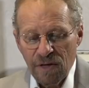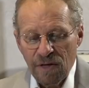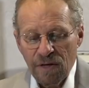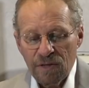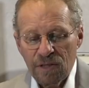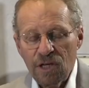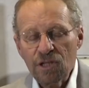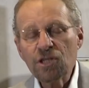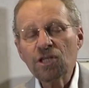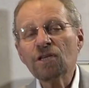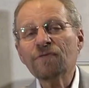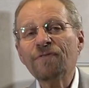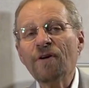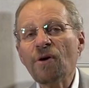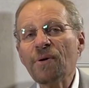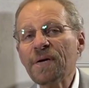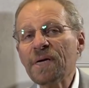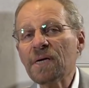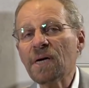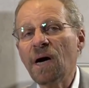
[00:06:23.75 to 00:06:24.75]
This is
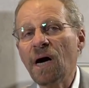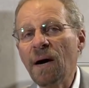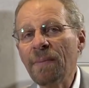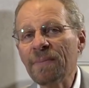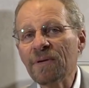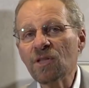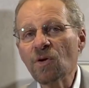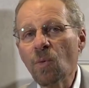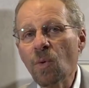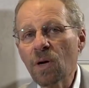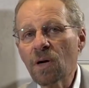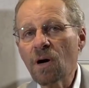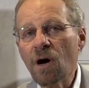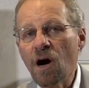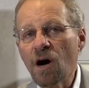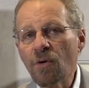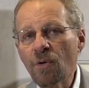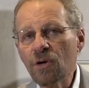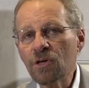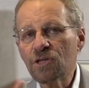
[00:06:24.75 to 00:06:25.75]
very common. The
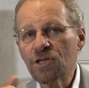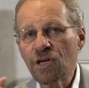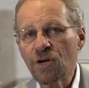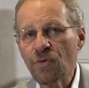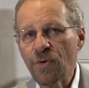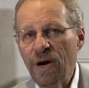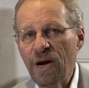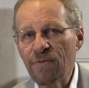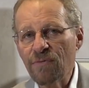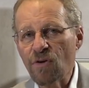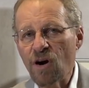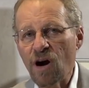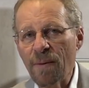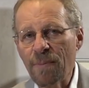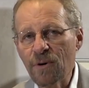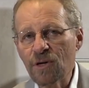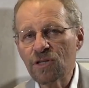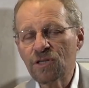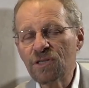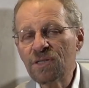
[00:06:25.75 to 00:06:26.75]
Wakaros, the grave
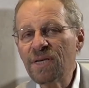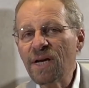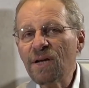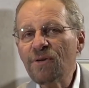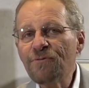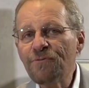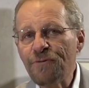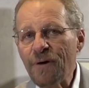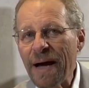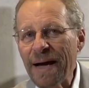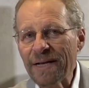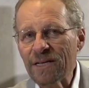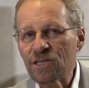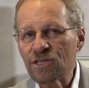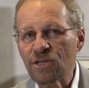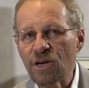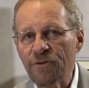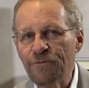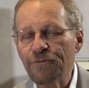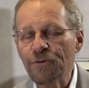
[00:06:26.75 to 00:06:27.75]
robbers, did find
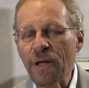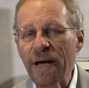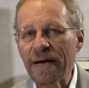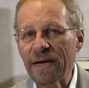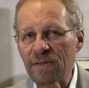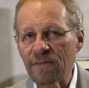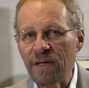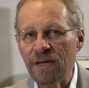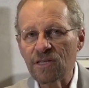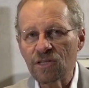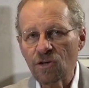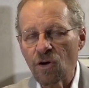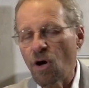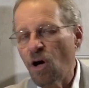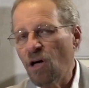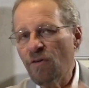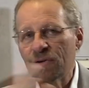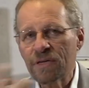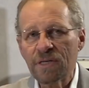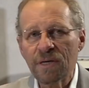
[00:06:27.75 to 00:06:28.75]
stuff like this
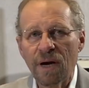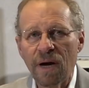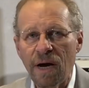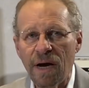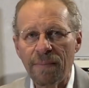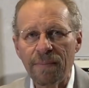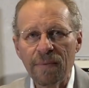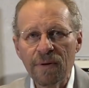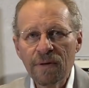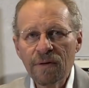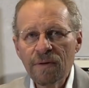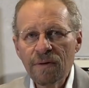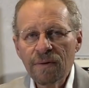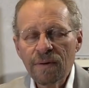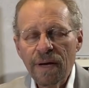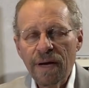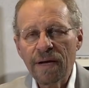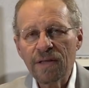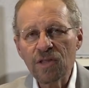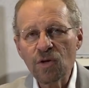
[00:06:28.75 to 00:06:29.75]
all the time.
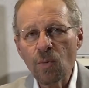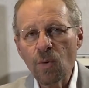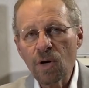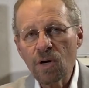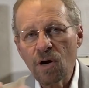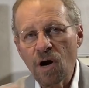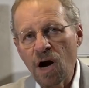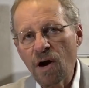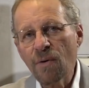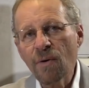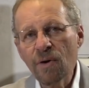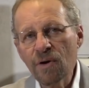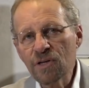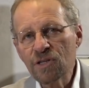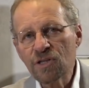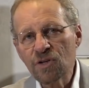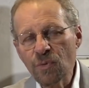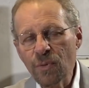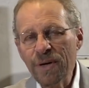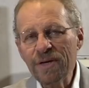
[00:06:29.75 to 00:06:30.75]
And the
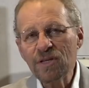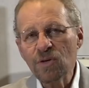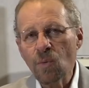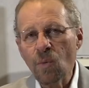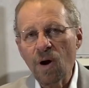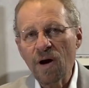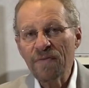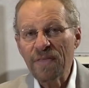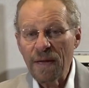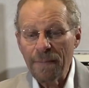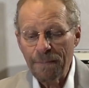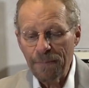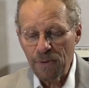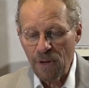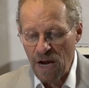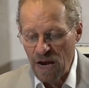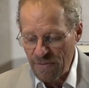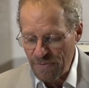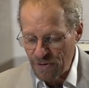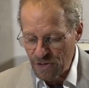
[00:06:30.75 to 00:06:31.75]
Wakaros, the reason why they
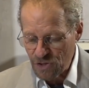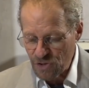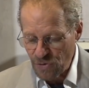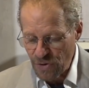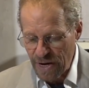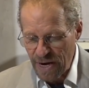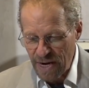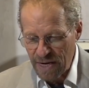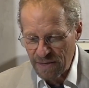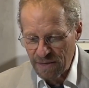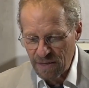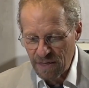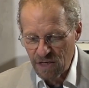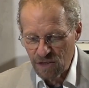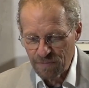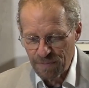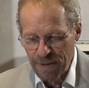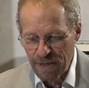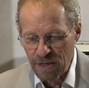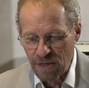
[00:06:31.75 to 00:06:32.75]
ply their trade is
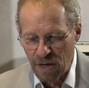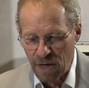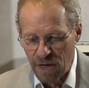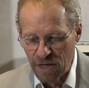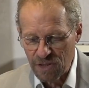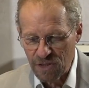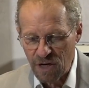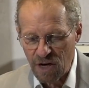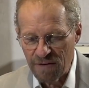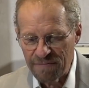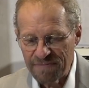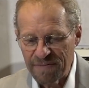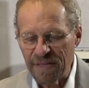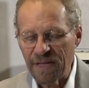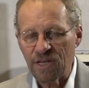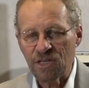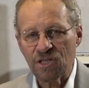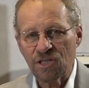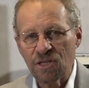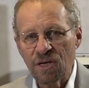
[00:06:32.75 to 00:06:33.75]
because of
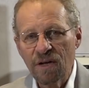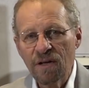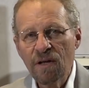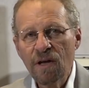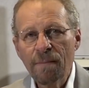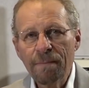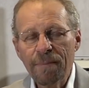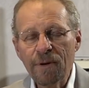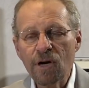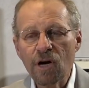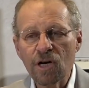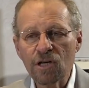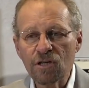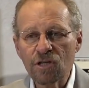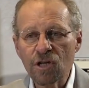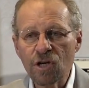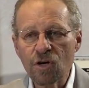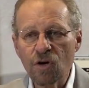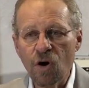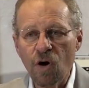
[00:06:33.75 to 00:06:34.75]
this, because of
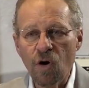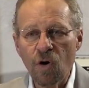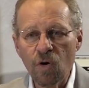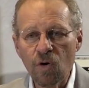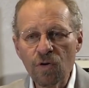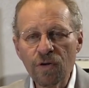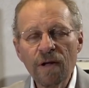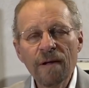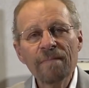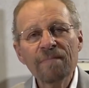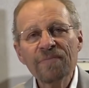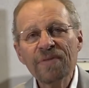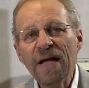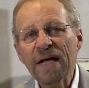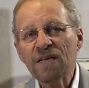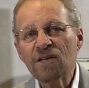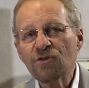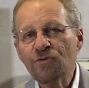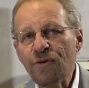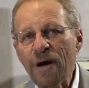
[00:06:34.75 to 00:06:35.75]
the gold
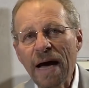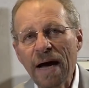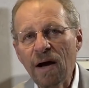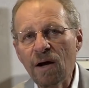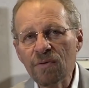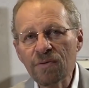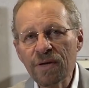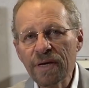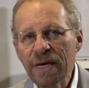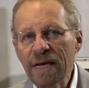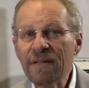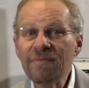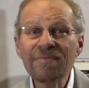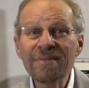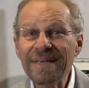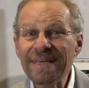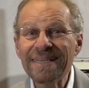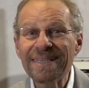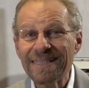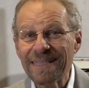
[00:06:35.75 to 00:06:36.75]
that's found in
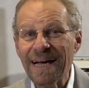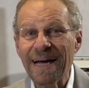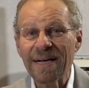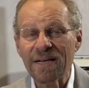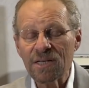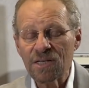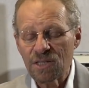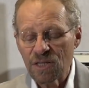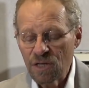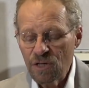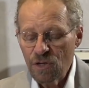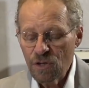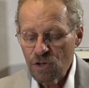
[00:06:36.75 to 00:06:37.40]
these sites.